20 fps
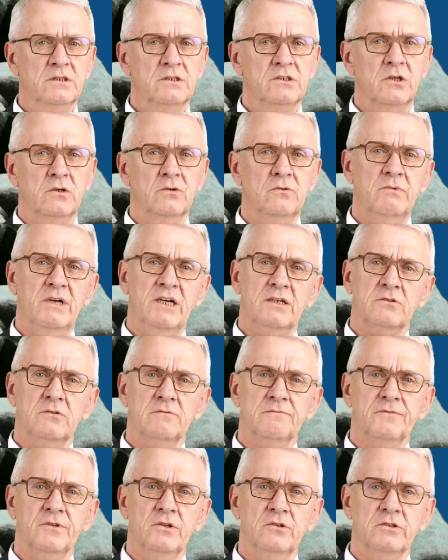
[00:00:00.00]
So we are
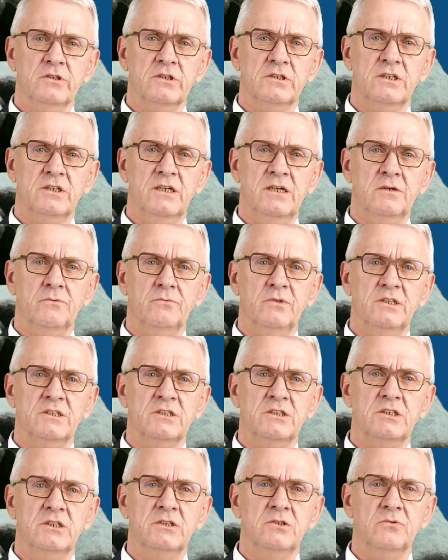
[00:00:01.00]
confronted here with the
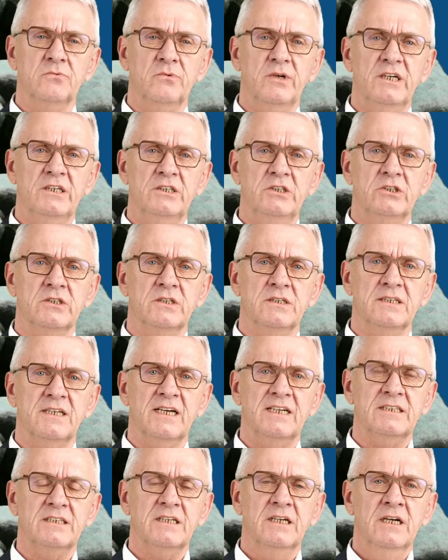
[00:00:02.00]
situation
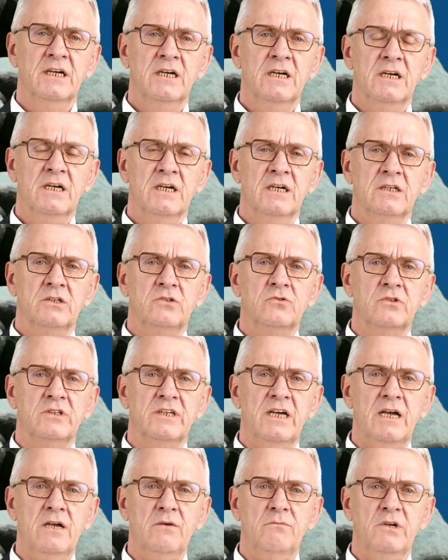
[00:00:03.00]
that
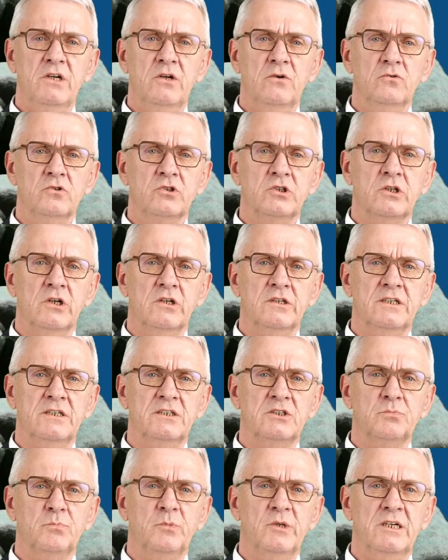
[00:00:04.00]
today we use
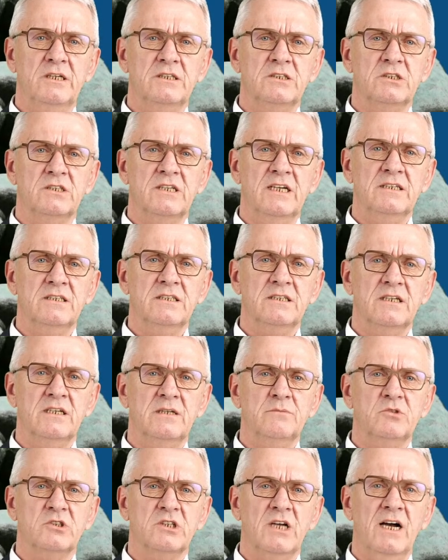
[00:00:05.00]
cutting speeds 10
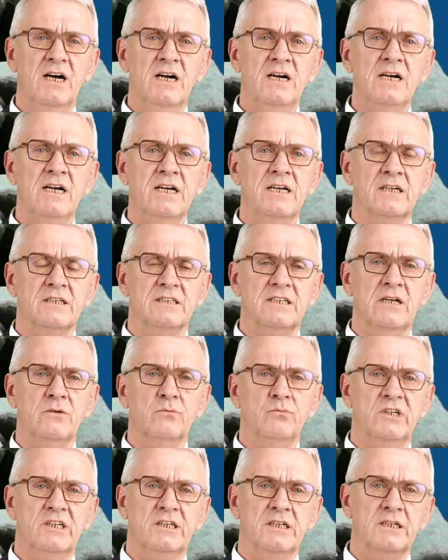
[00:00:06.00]
times higher
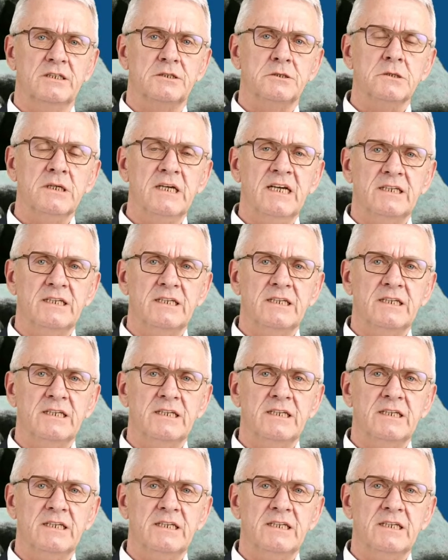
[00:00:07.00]
than we did